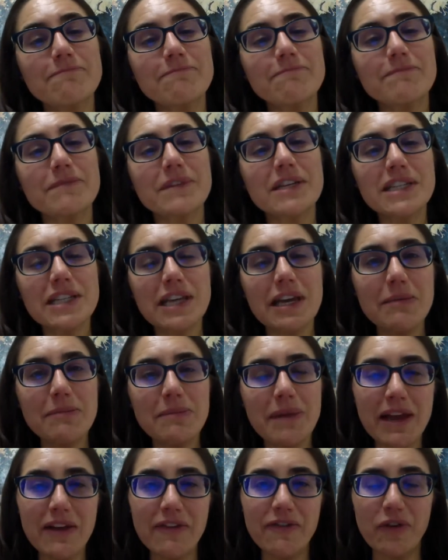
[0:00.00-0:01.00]
this can
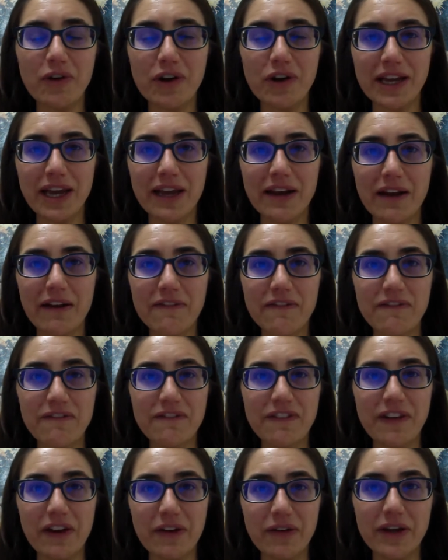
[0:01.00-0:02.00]
make for, again, a
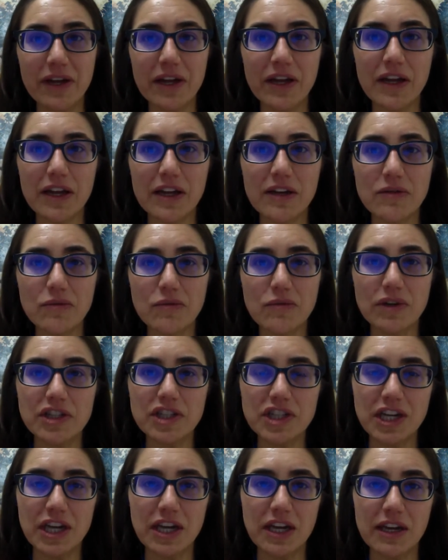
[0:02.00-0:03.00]
very
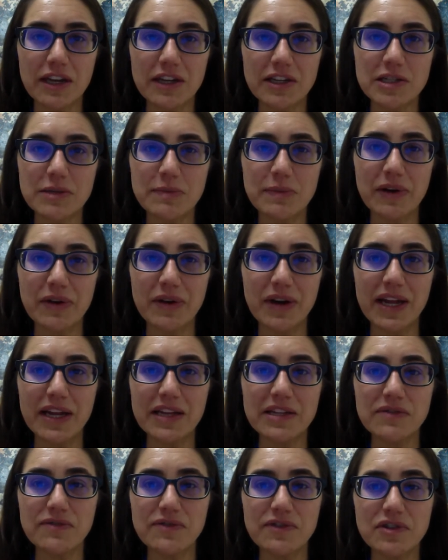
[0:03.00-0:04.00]
enriching
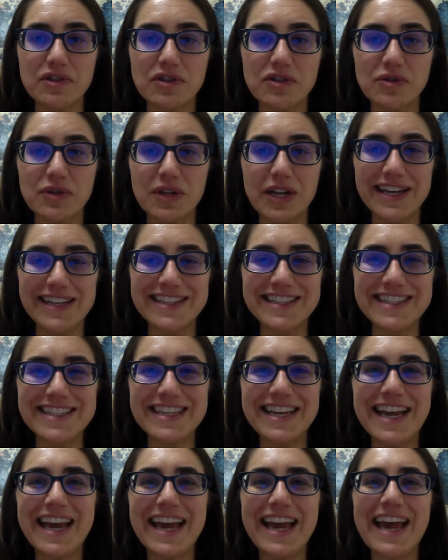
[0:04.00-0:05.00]
experience for students
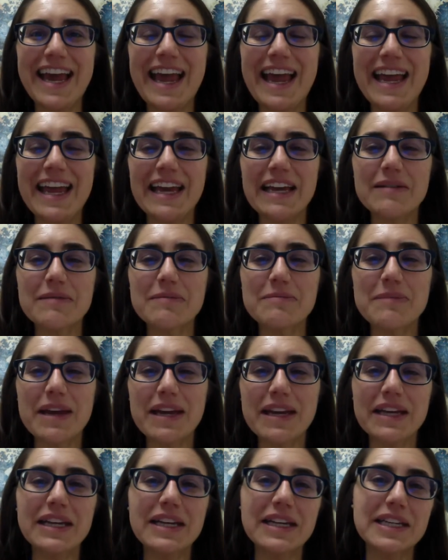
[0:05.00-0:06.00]
and
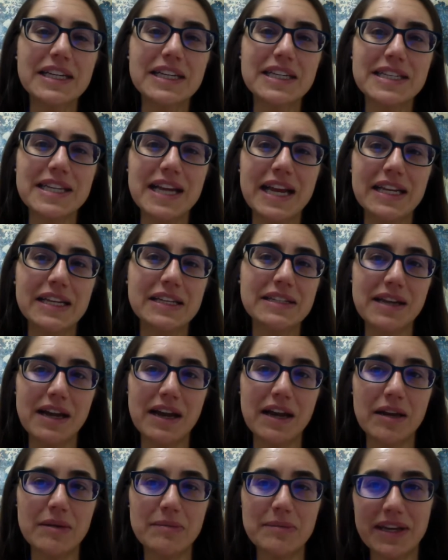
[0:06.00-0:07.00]
make it an exciting
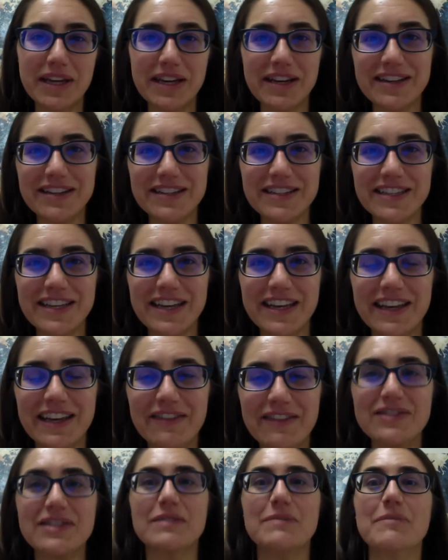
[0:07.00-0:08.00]
time because it
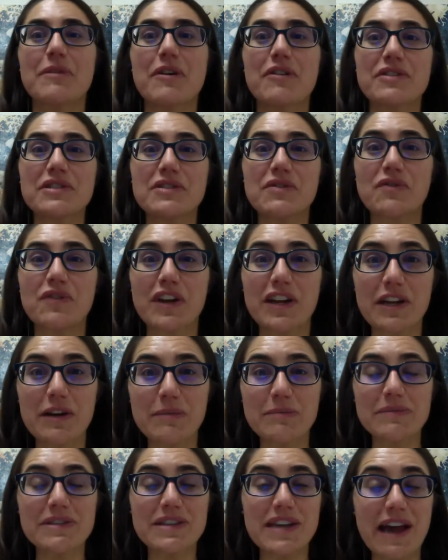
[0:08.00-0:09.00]
gives them all this
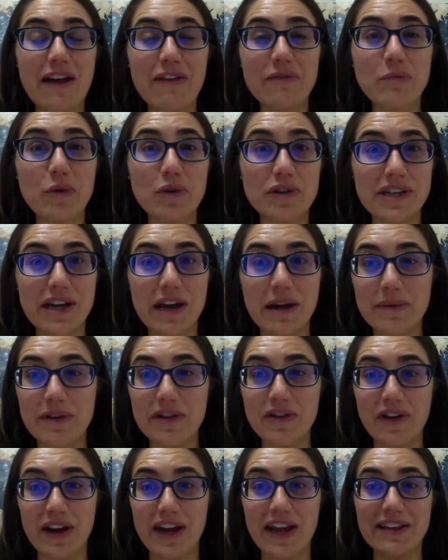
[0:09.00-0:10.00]
freedom to have more time on
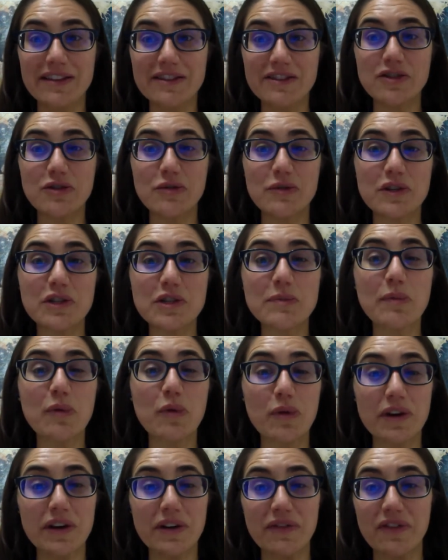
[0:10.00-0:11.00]
their hands to
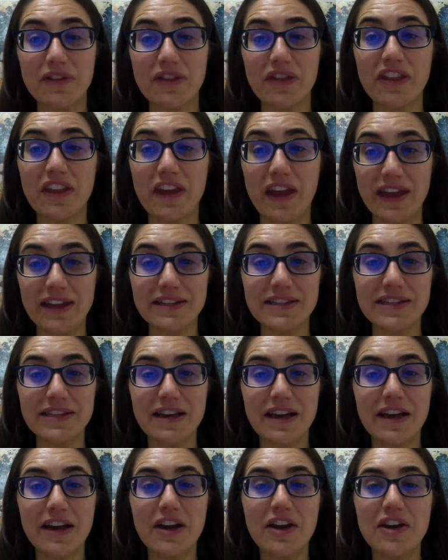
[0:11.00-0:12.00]
explore different things.
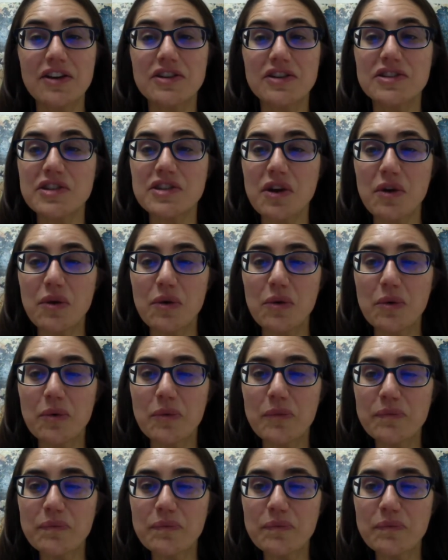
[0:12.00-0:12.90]
So